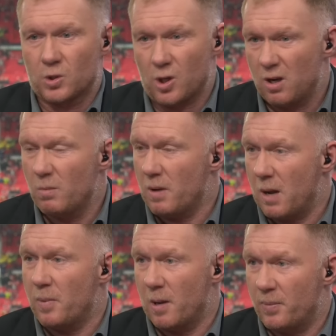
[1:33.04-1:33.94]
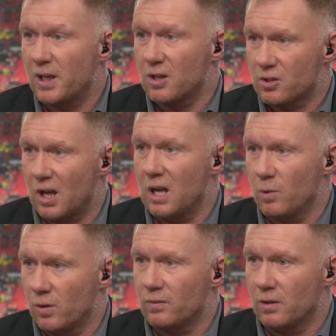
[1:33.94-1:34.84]
Tottenham, a biggish
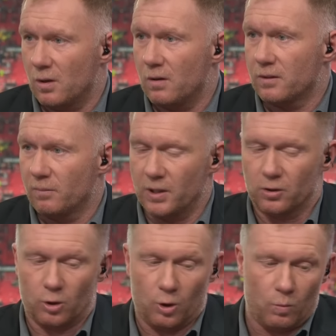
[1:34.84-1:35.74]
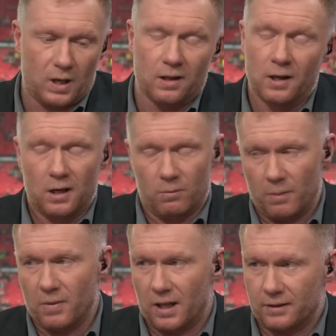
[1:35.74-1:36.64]
game, you know, they've been doing well.
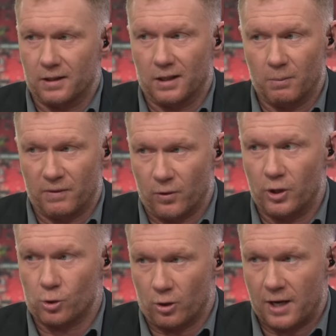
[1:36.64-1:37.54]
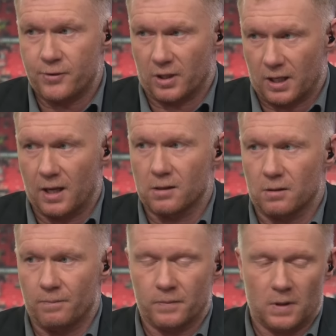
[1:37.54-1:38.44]
Remember that the year before he scored a hat-trick against
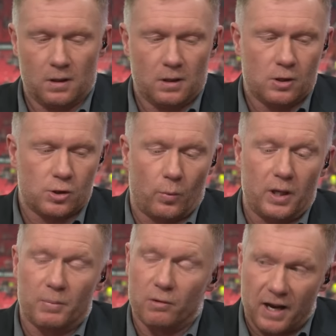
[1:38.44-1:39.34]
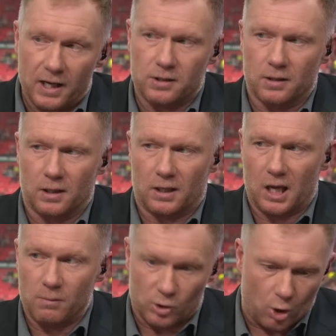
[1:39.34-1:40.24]
them. So he'll be raging, the
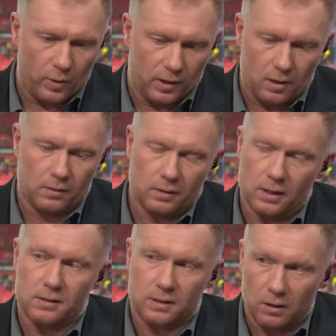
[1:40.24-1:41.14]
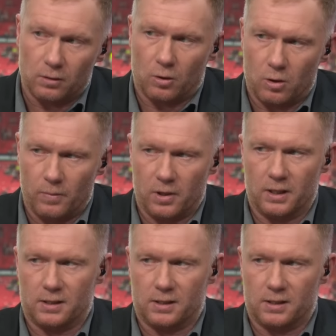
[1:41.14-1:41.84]
game's going on. He's still not coming on.